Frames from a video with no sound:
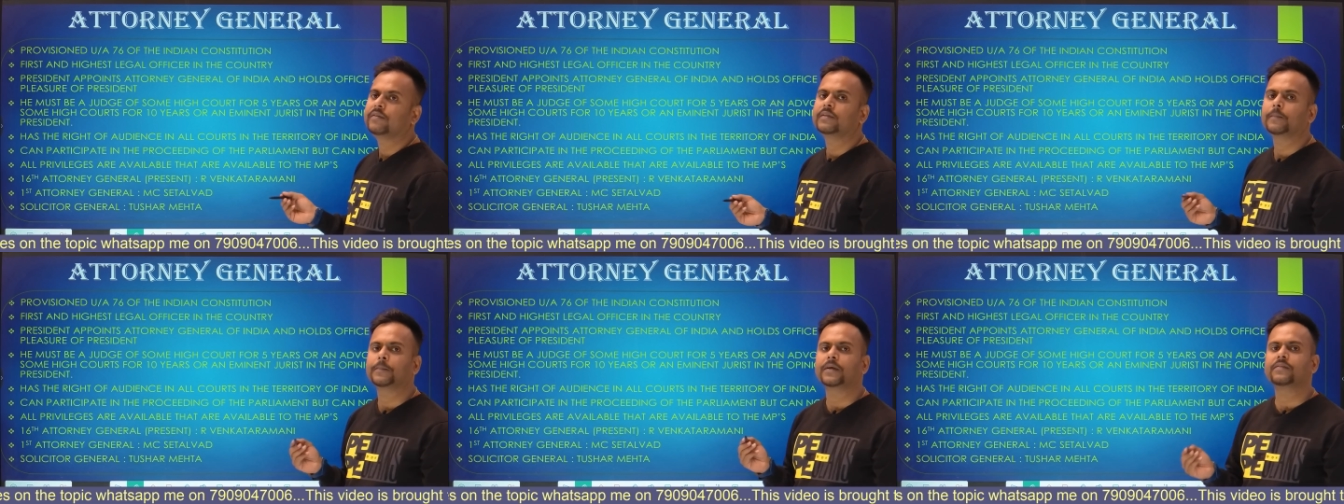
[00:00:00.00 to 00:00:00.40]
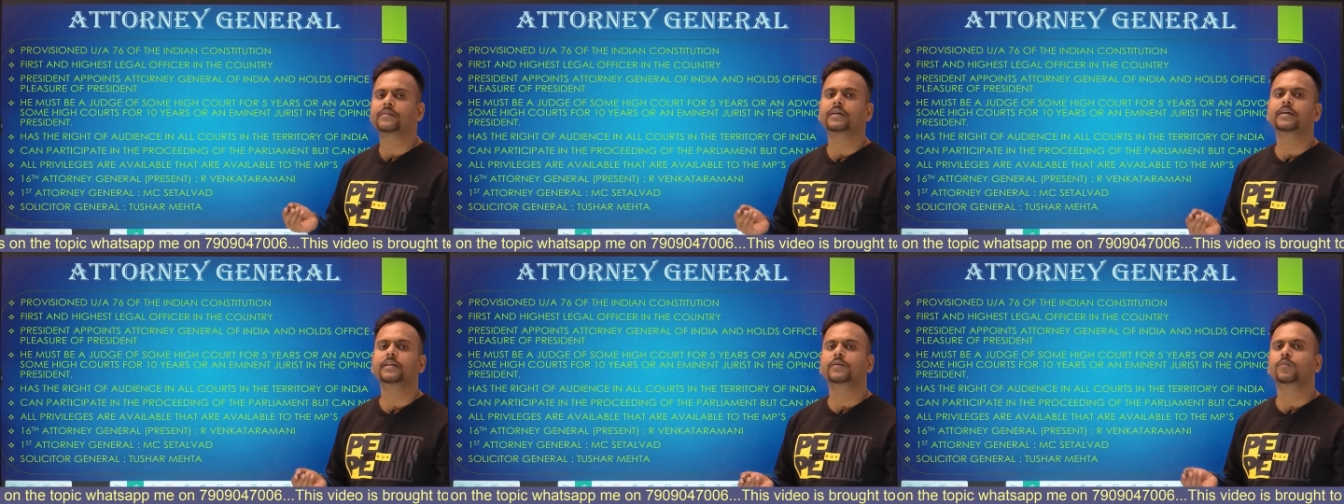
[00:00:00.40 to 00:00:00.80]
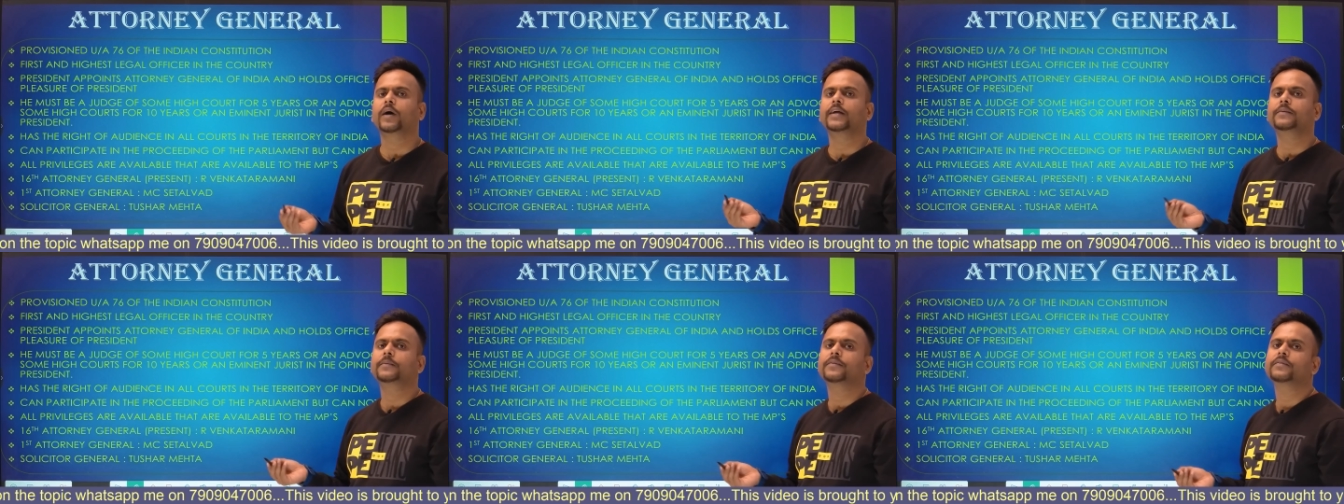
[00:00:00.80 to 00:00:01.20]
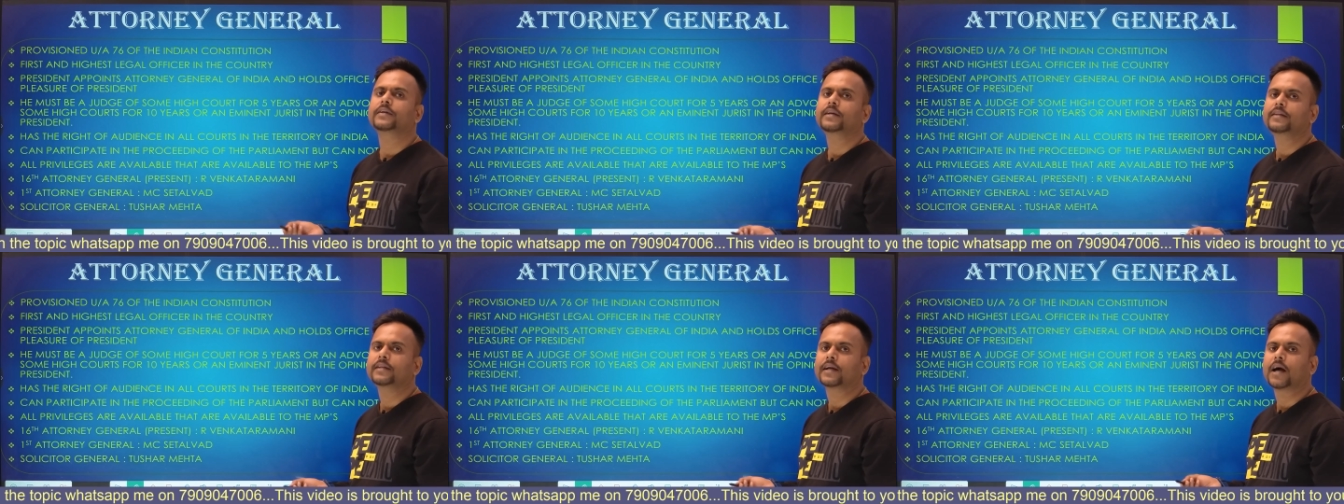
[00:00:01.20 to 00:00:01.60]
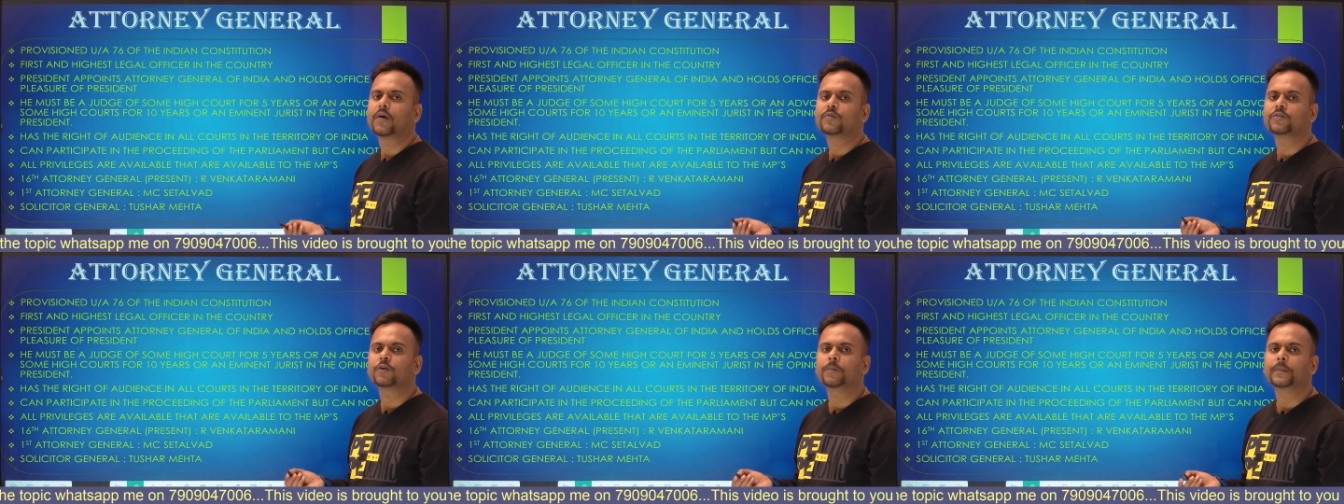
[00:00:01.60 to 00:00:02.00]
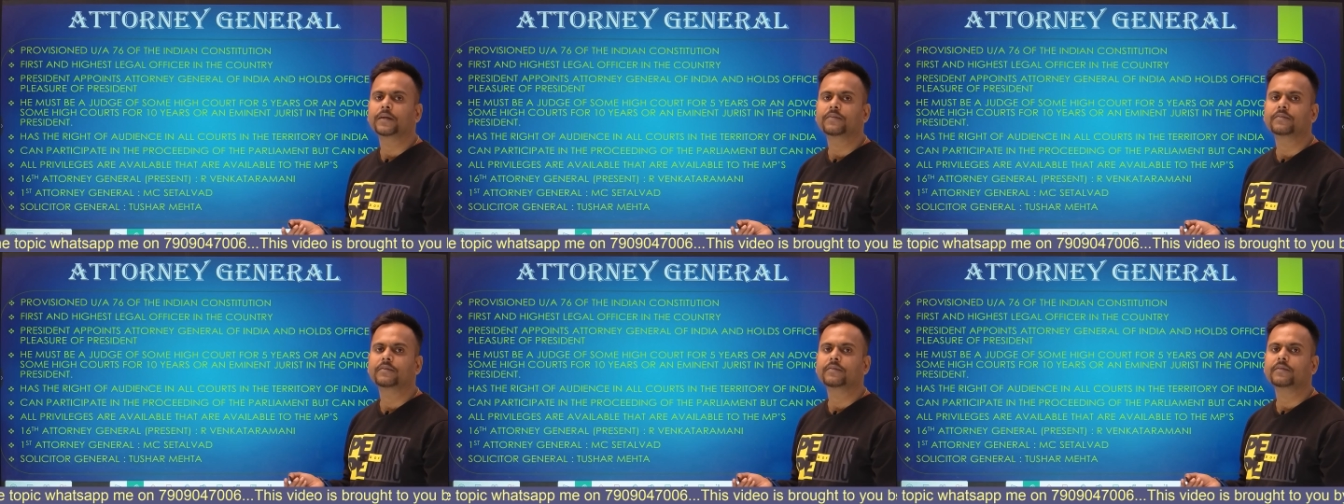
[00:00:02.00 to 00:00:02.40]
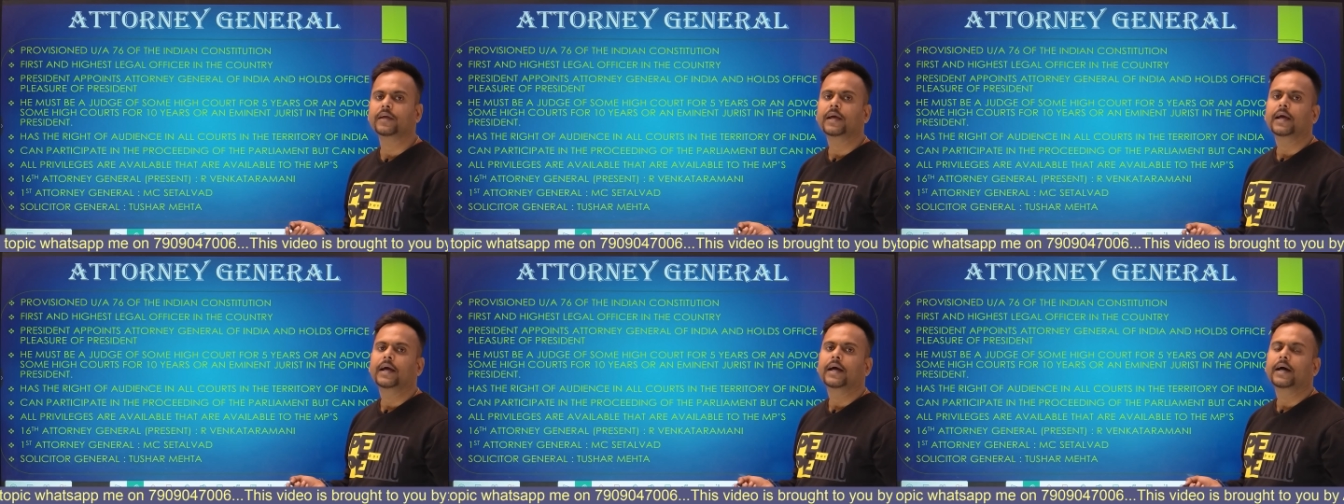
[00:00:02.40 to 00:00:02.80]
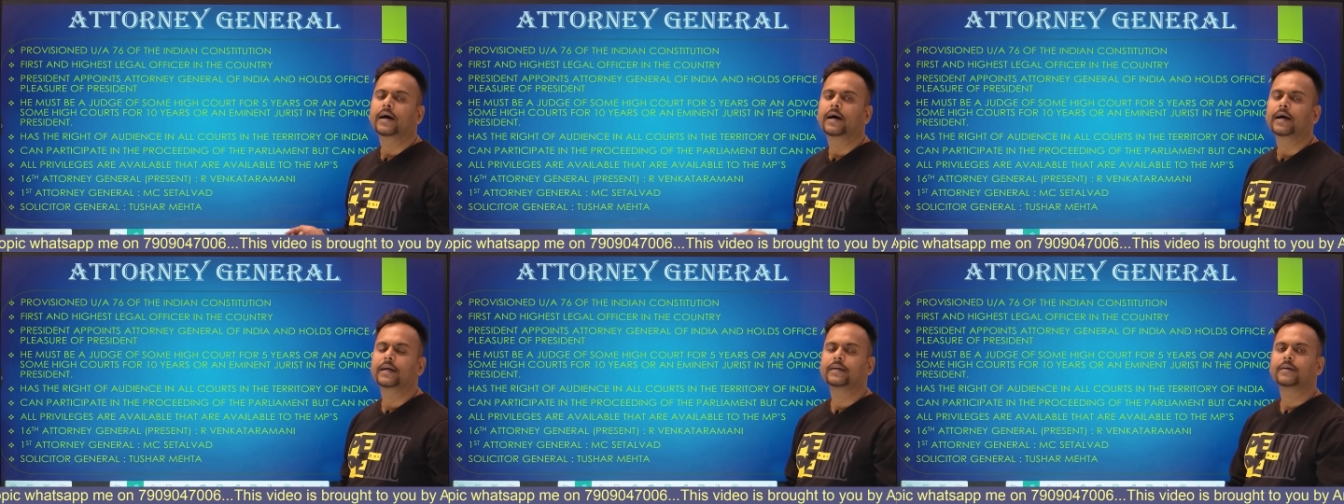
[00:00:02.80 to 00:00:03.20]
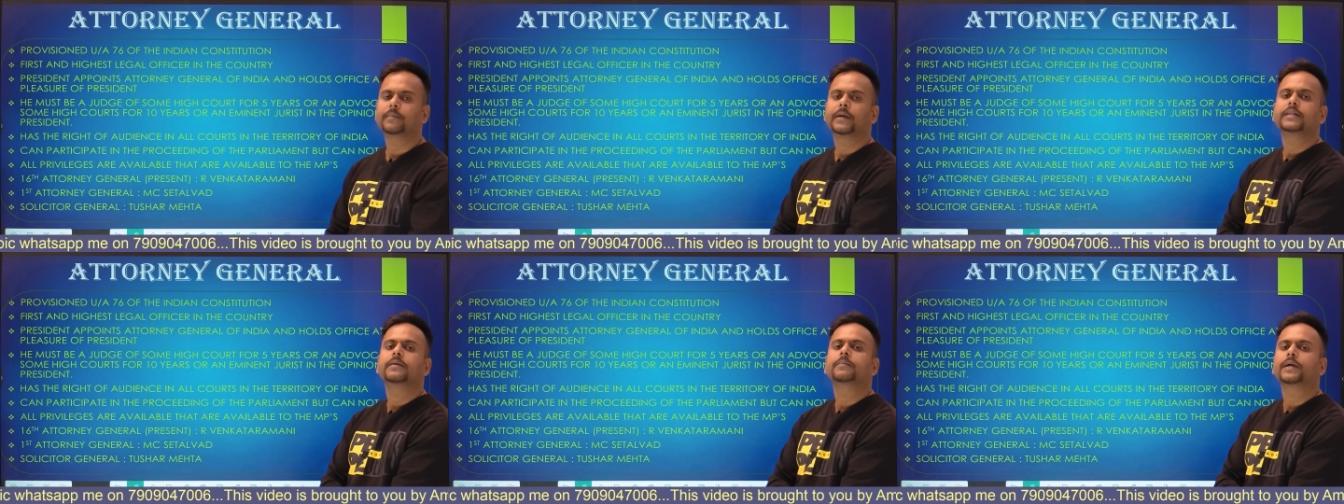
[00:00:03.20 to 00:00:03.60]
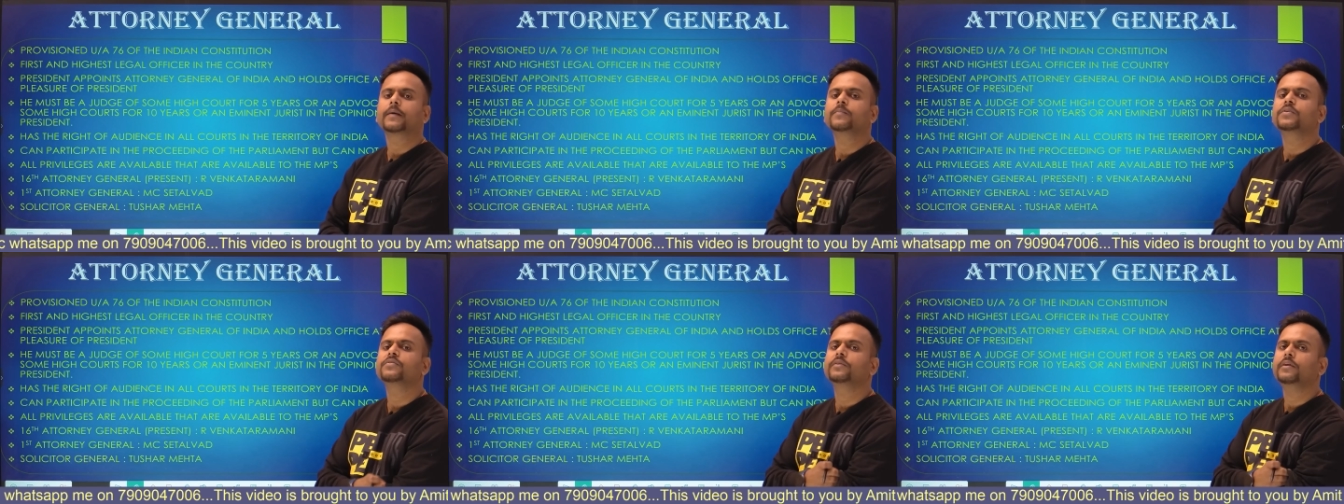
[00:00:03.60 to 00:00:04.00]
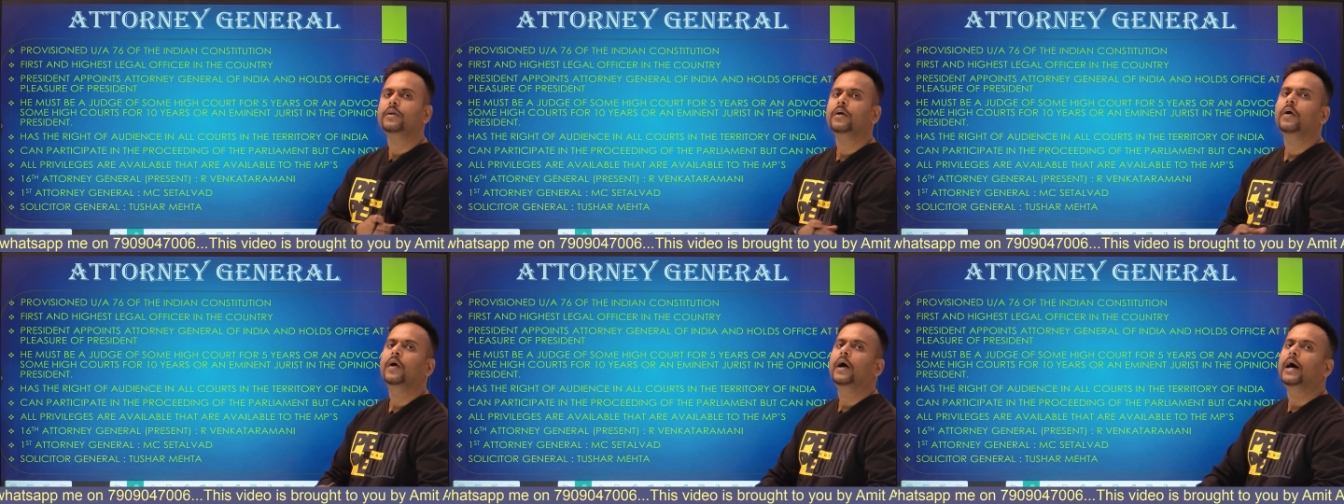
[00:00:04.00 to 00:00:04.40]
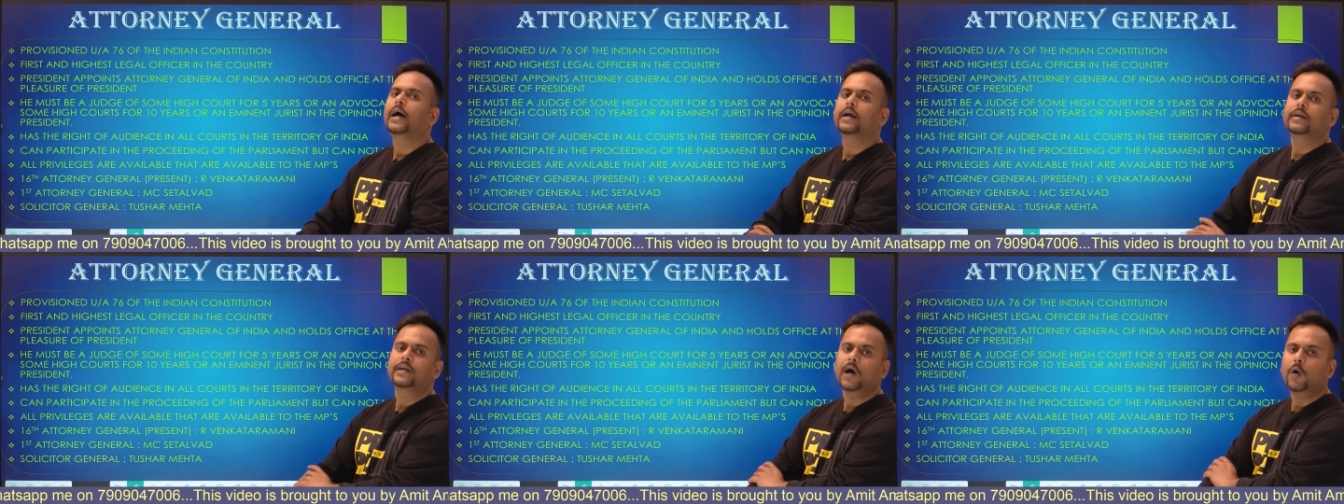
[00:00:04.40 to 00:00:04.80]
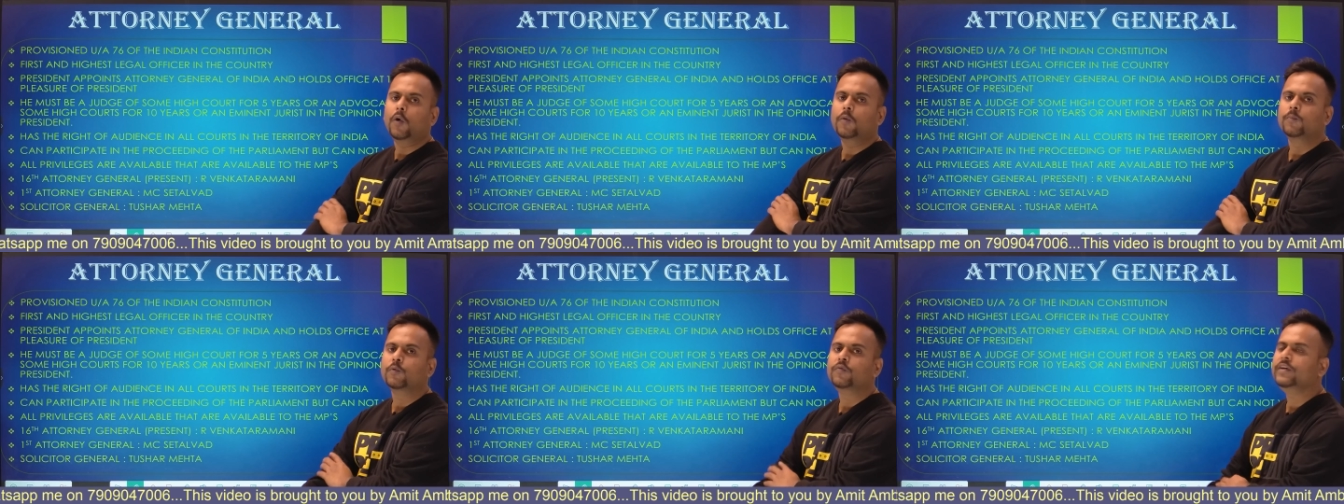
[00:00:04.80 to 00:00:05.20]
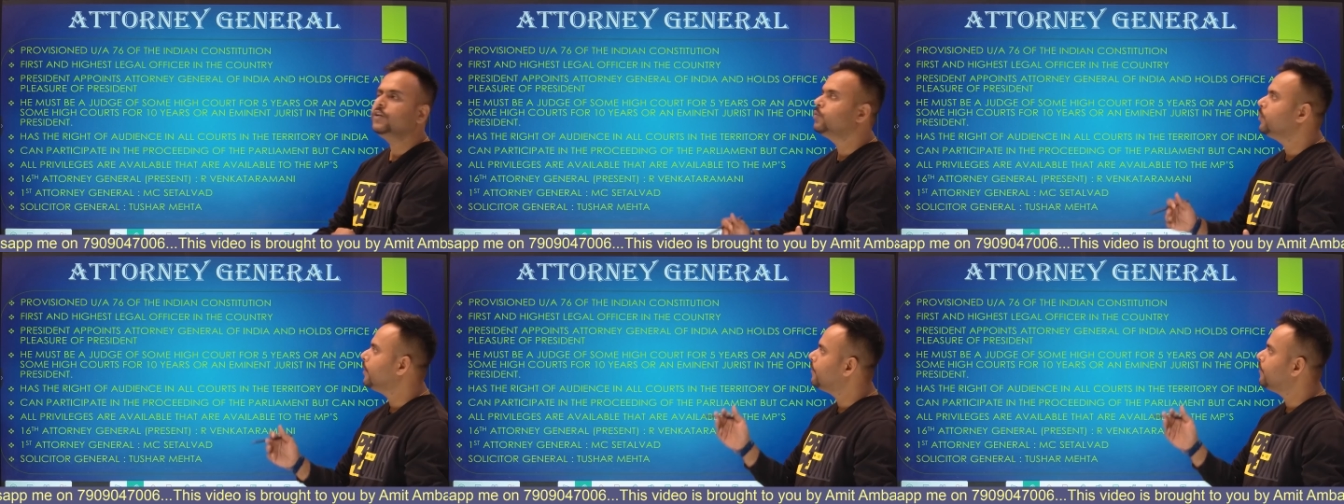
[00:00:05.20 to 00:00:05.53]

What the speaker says: President, the Vice President, the Council of Ministers headed by the Prime Minister. And now moving to our